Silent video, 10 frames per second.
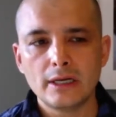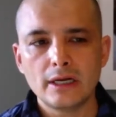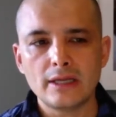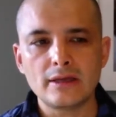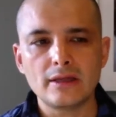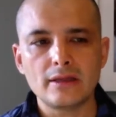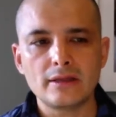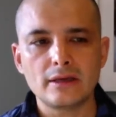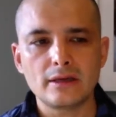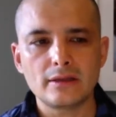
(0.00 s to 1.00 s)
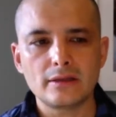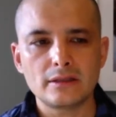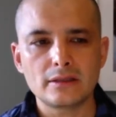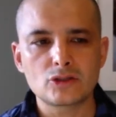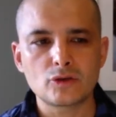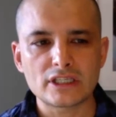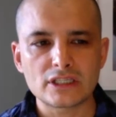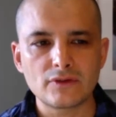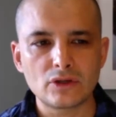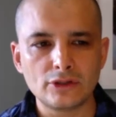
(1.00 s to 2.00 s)
And the, the, the stress of
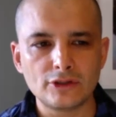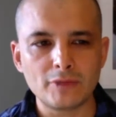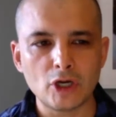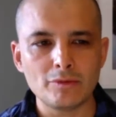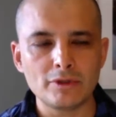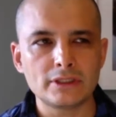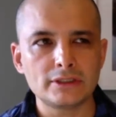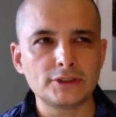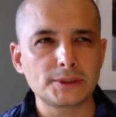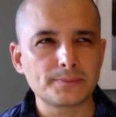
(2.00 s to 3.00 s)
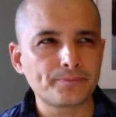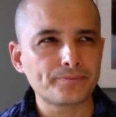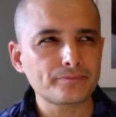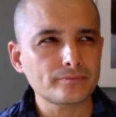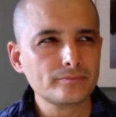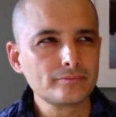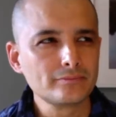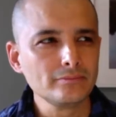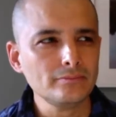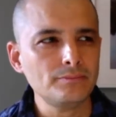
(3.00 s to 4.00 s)
it all at the moment is
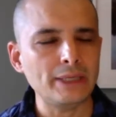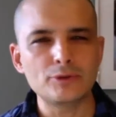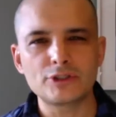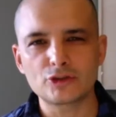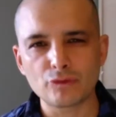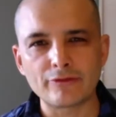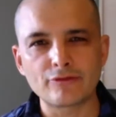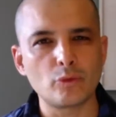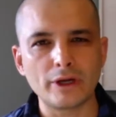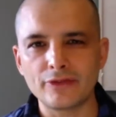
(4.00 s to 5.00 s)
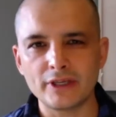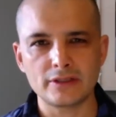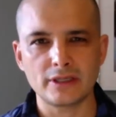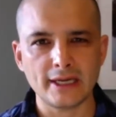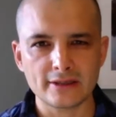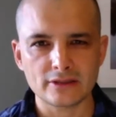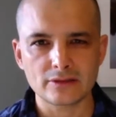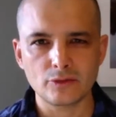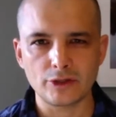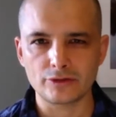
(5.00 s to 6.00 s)
people just run from one thing to the next,
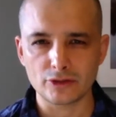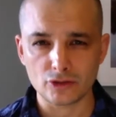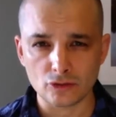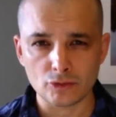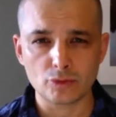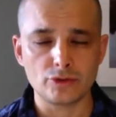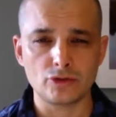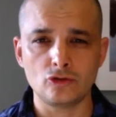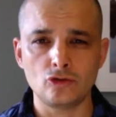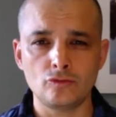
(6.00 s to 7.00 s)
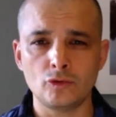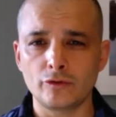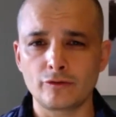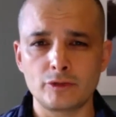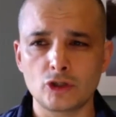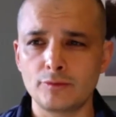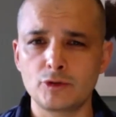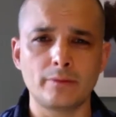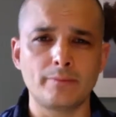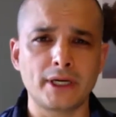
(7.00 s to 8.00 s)
whether it's a Zoom to a Zoom or from a job to
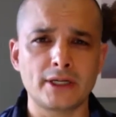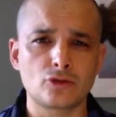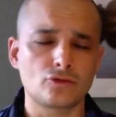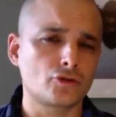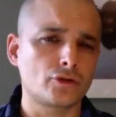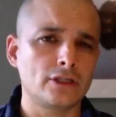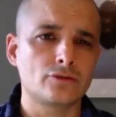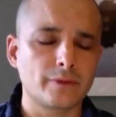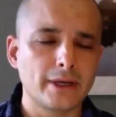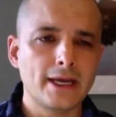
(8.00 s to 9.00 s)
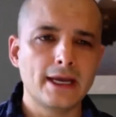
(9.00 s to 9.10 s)
a bus or a train to a something.